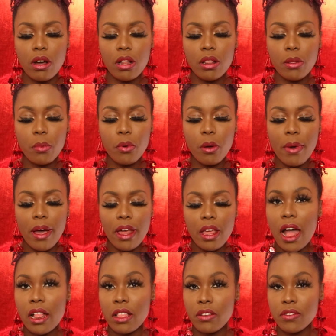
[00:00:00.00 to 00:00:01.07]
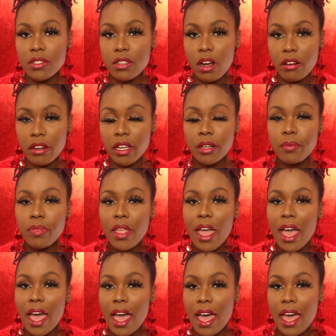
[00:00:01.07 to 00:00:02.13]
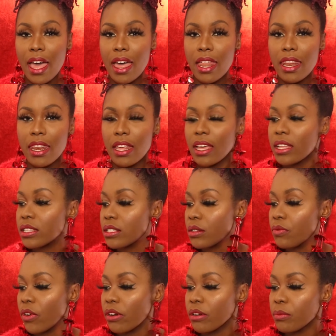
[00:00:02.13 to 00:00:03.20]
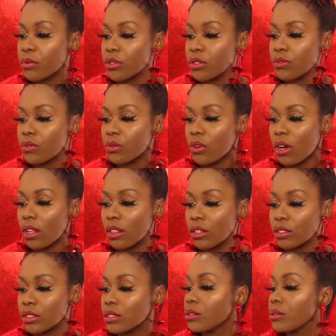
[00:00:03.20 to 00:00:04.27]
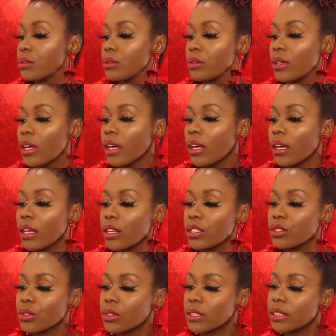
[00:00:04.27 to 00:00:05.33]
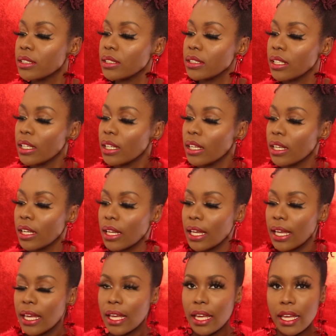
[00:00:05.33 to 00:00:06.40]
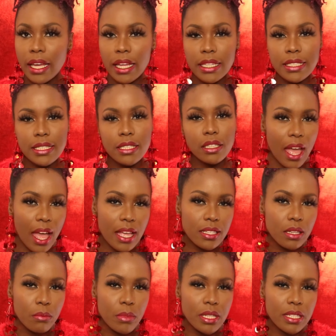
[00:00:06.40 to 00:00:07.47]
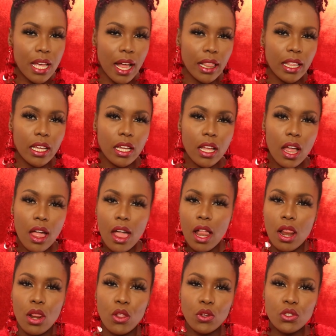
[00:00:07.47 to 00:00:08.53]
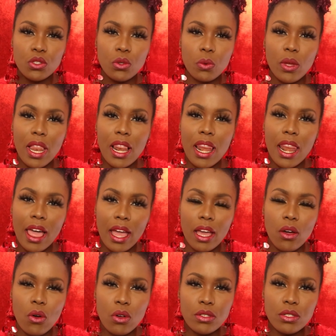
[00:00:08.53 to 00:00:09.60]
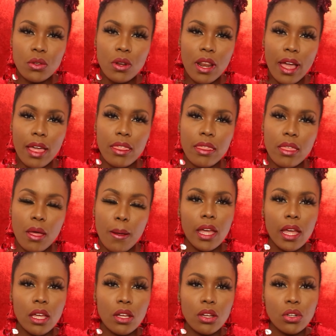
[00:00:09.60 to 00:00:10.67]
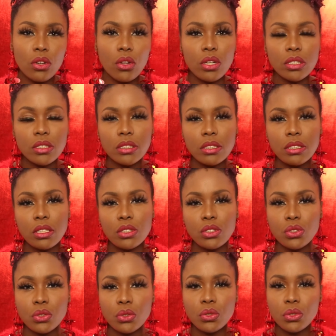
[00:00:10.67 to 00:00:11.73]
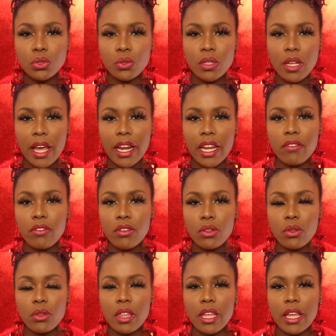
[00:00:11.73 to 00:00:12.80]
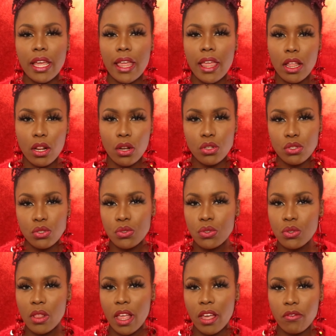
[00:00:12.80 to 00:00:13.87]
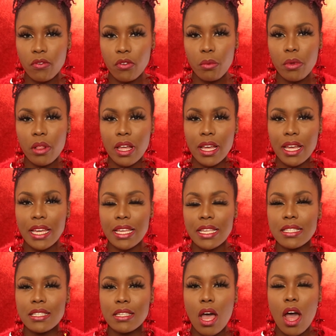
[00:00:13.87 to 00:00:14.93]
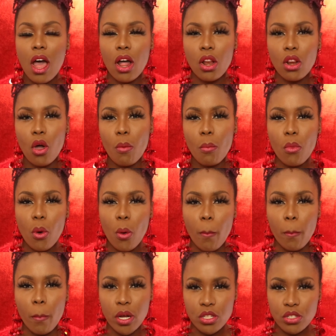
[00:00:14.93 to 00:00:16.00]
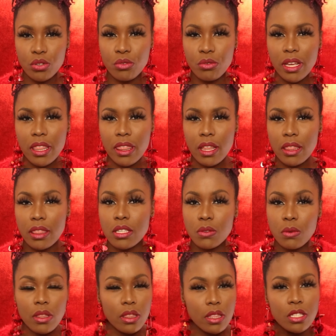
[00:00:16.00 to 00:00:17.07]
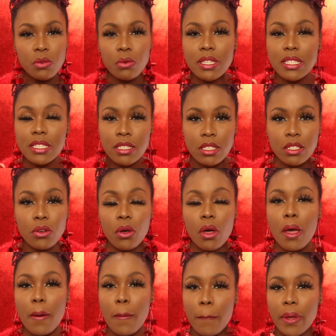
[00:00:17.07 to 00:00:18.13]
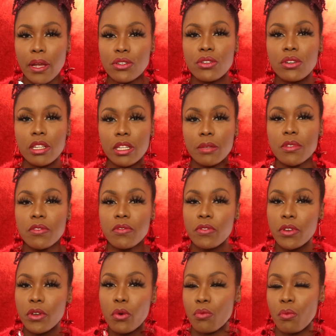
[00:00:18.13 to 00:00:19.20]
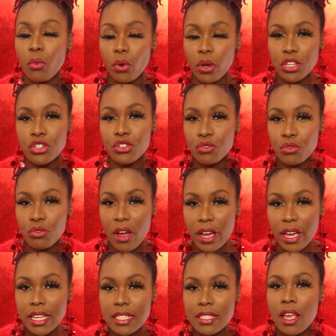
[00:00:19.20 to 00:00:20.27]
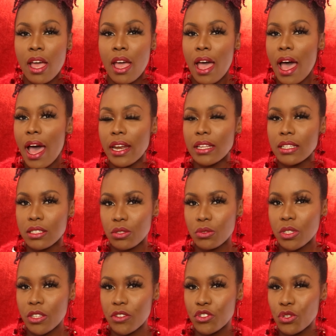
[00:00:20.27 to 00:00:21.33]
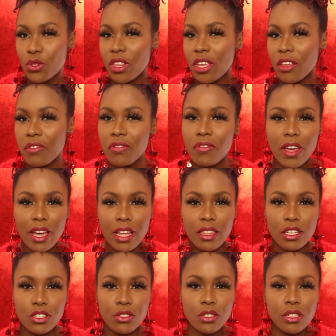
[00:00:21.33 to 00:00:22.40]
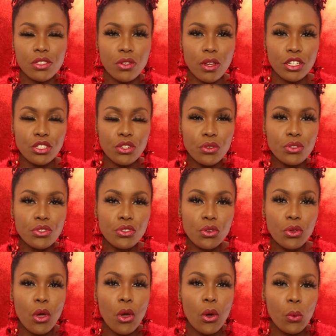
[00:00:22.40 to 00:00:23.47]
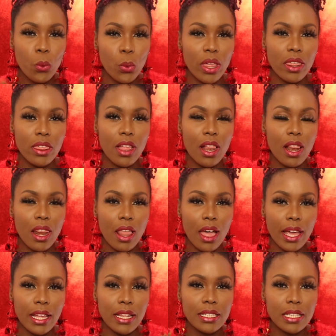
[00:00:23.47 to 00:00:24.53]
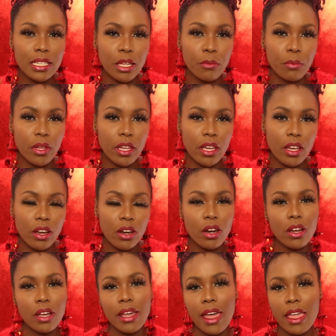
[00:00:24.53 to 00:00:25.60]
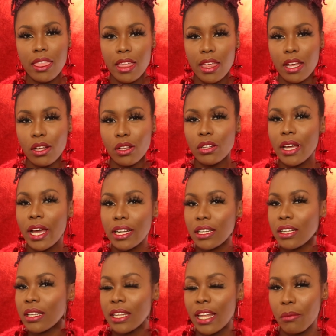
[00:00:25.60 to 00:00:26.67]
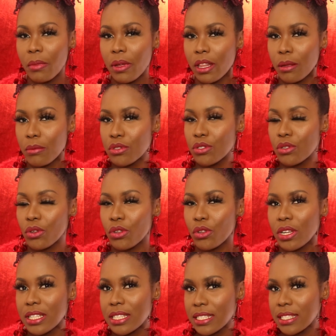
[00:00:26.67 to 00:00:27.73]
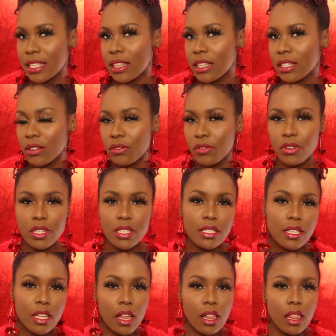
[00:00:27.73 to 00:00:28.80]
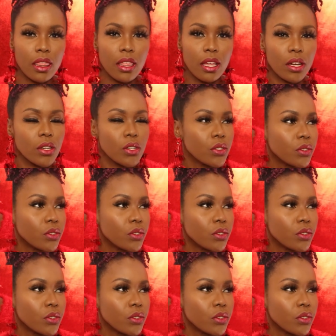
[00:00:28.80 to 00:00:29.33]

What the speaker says: ColourPop and I Love Sari, and it's a very beautiful color too. As you can see, it has a metallic look to it, like also like the Inglot 229. Even though the Inglot 229 formula is a lot more buttery than this one still makes your lips feel moisturized and it still gives you the effect that you need. So I showed you with a lined lip here, and the Inglot, I didn't line my lips, so you can see the difference there.